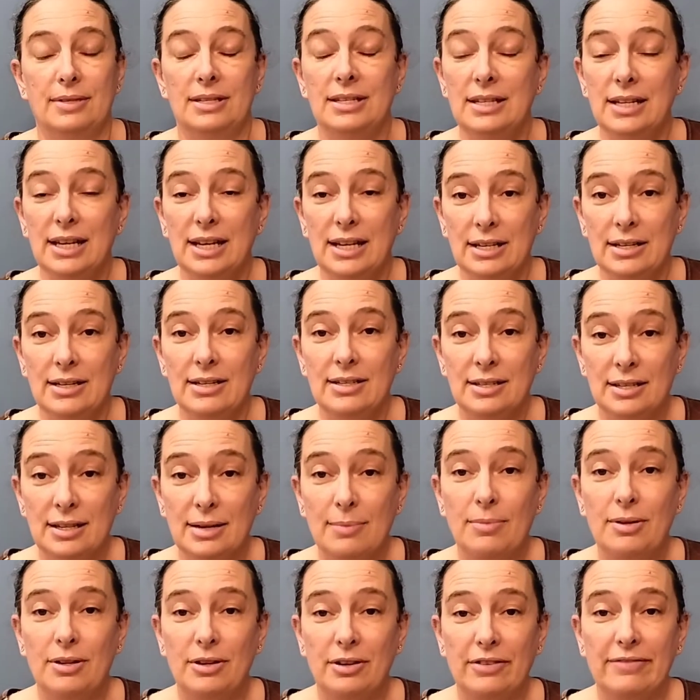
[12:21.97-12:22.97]
in a
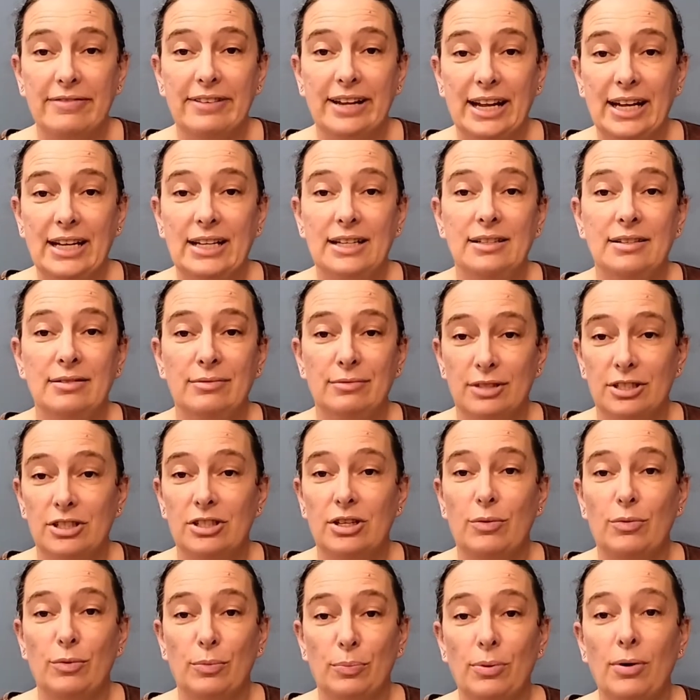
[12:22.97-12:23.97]
similar vein, which I
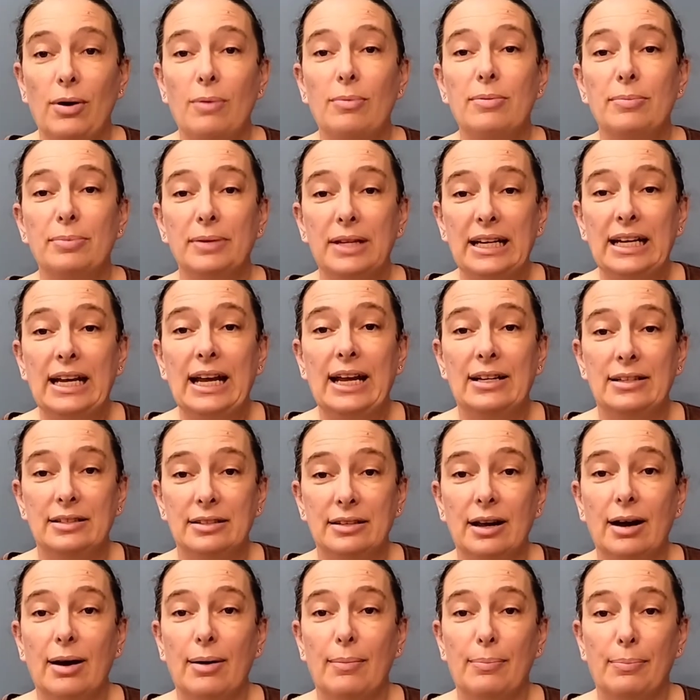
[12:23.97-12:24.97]
will probably end
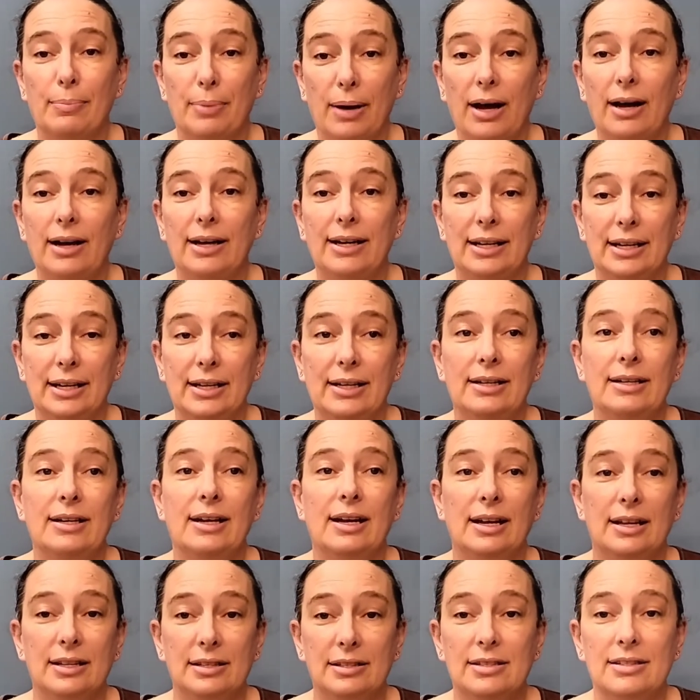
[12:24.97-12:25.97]
up buying
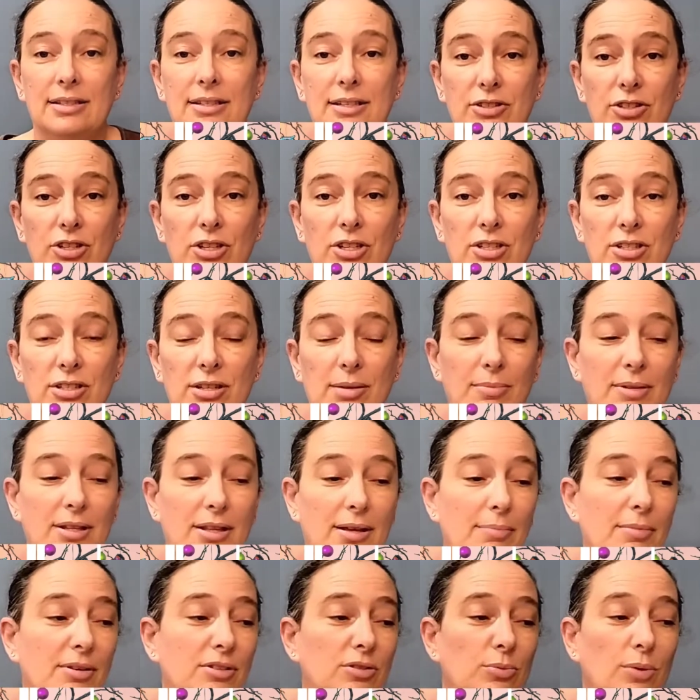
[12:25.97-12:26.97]
and stitching some of
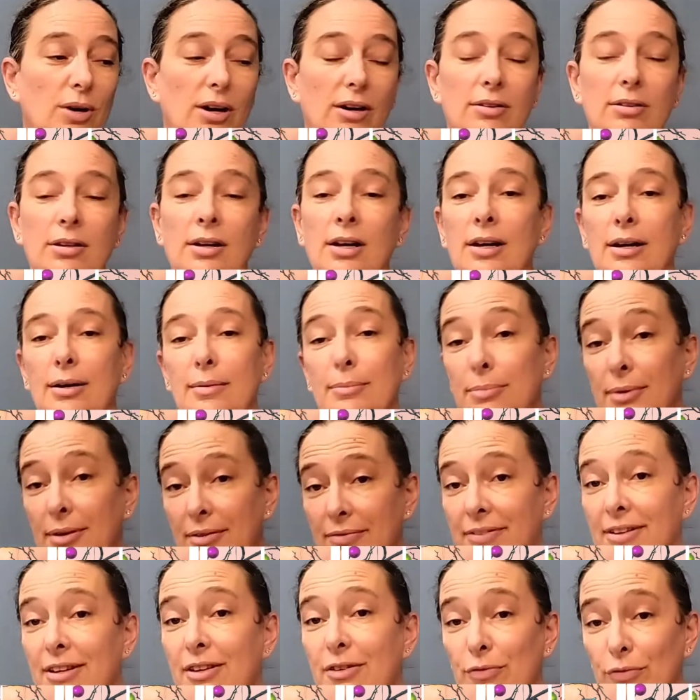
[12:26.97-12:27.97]
them as well. But I
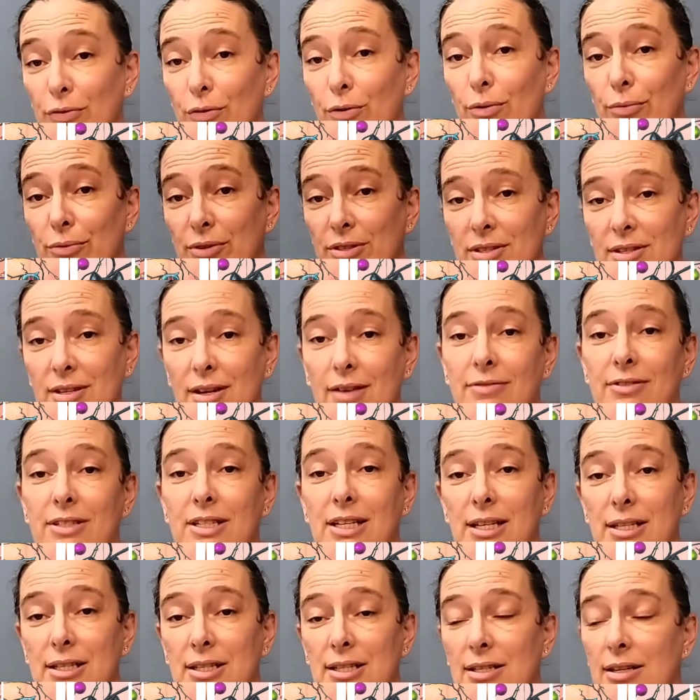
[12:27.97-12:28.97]
figured 4 was enough to
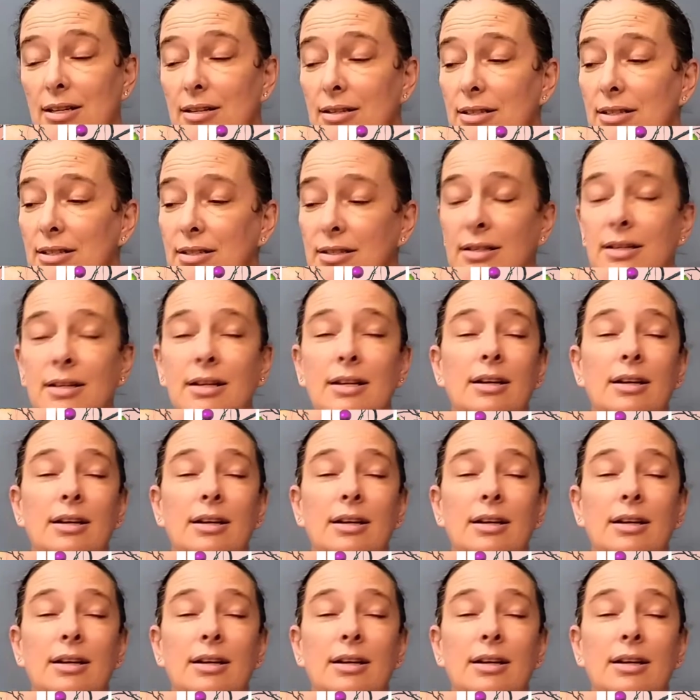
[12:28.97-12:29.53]
get started.